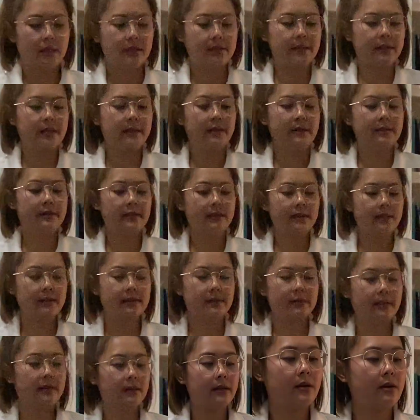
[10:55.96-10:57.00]
So this is a
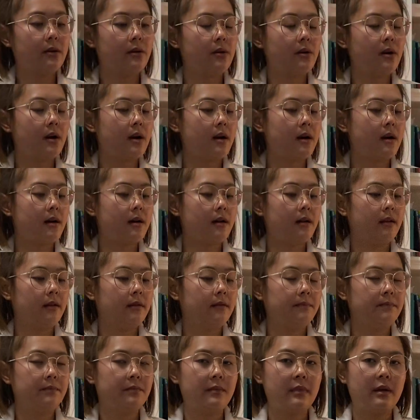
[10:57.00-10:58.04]
single
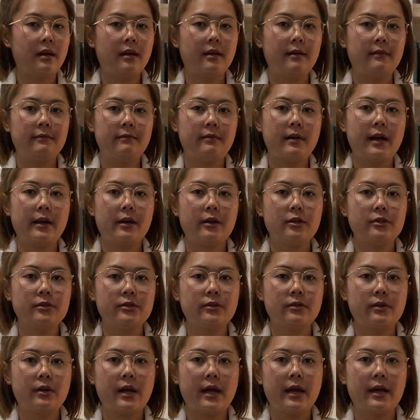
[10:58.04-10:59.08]
vial,
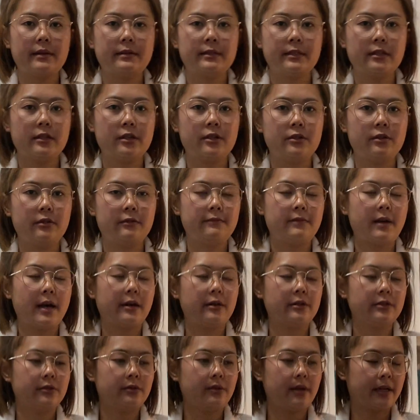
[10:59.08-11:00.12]
so single dose
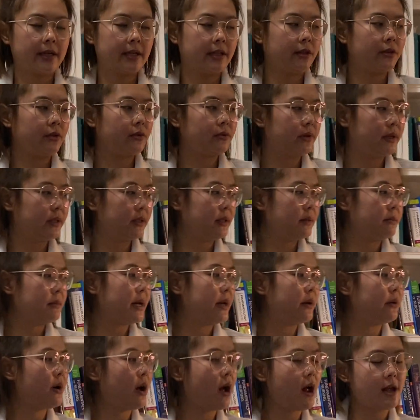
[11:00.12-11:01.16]
vial, so I can throw in the
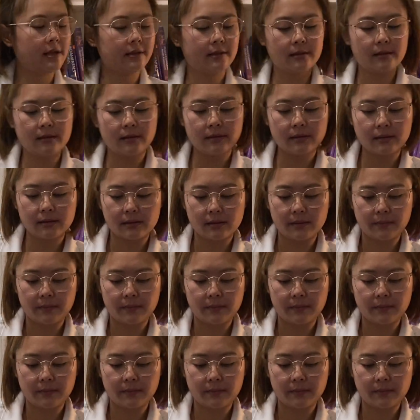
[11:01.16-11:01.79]
biohazards.